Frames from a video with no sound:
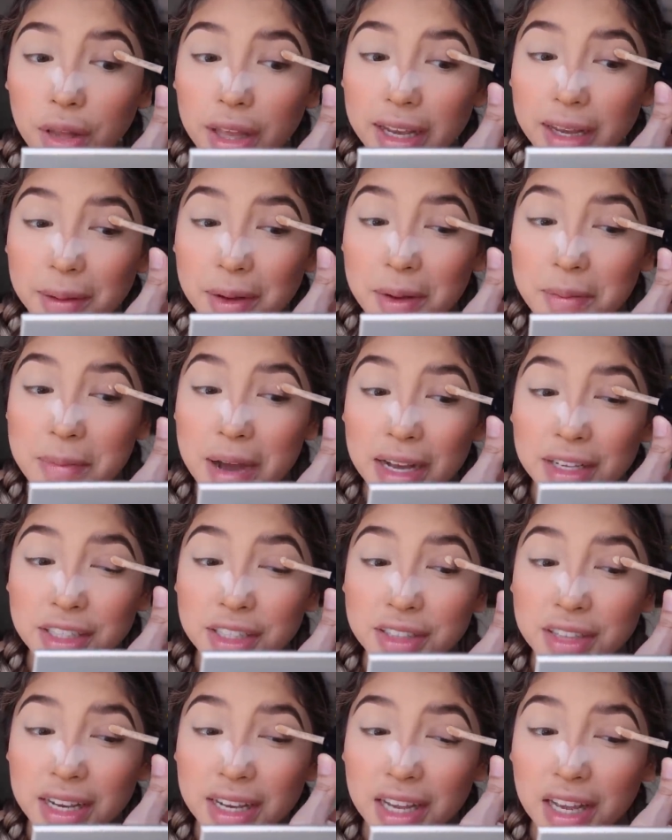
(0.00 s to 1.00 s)
Like
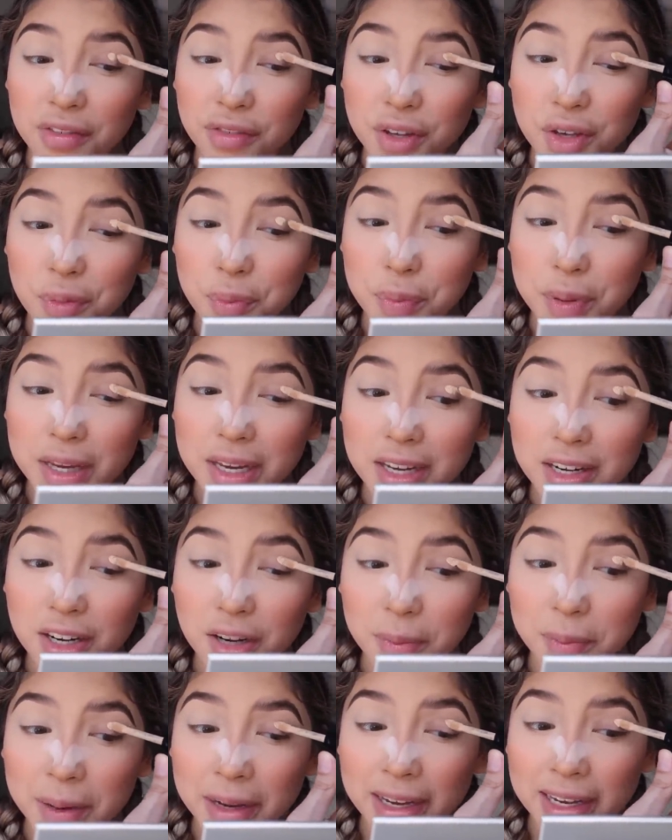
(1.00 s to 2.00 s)
imagine like if you peed
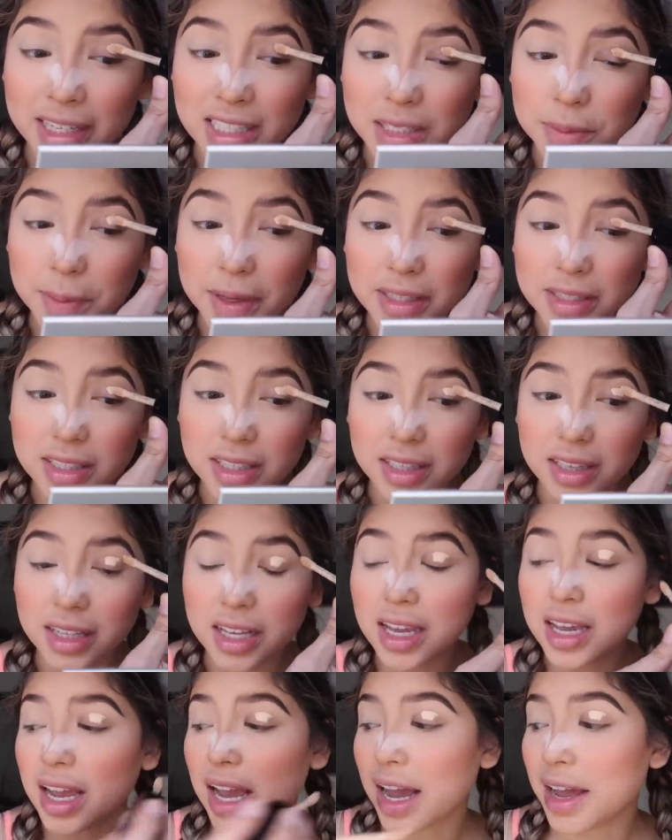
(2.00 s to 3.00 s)
your pants
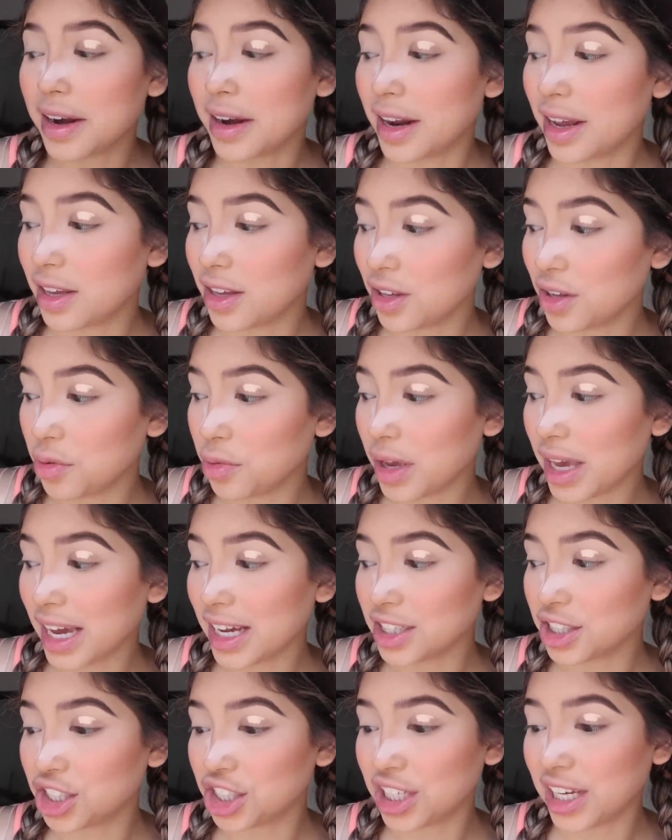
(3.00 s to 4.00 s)
basically, and you
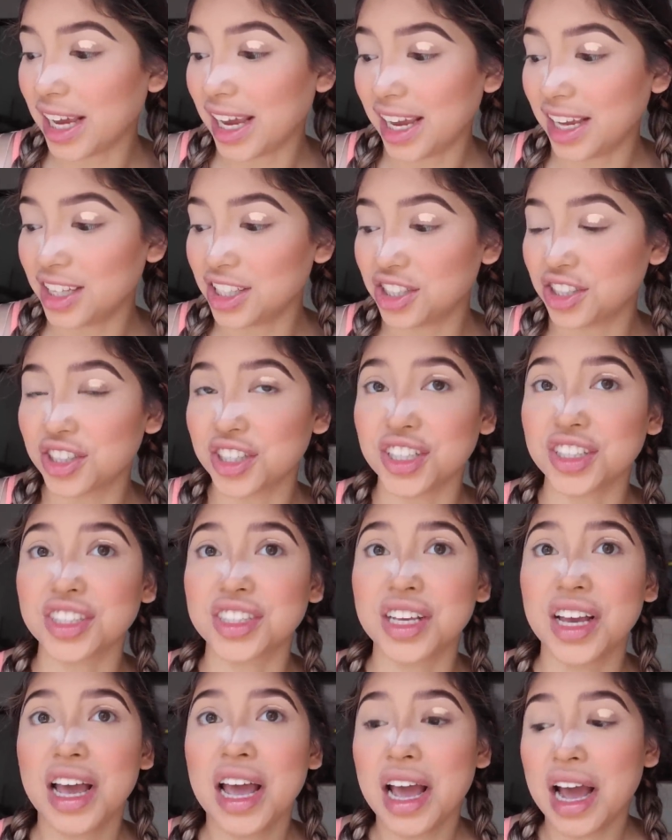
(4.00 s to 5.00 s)
can't change,
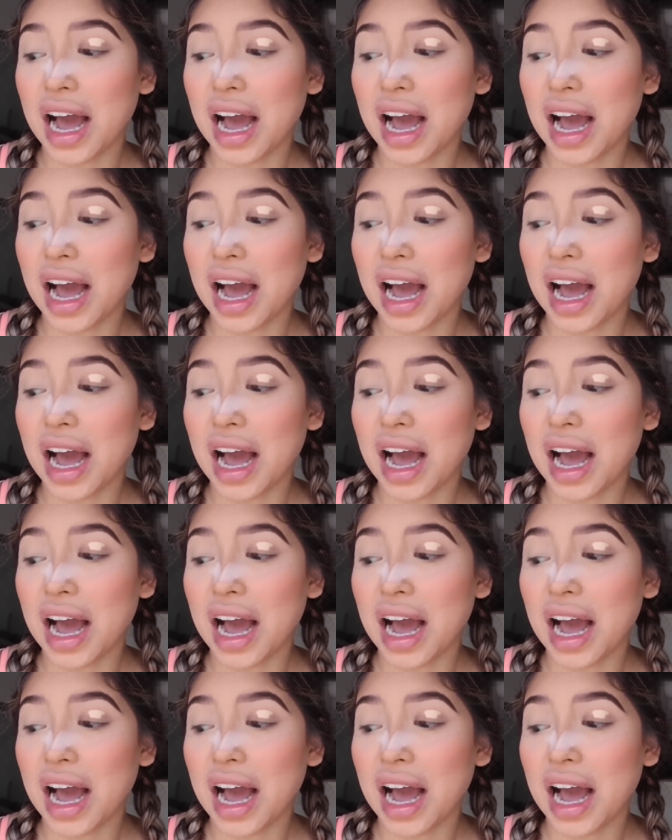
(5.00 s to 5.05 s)
because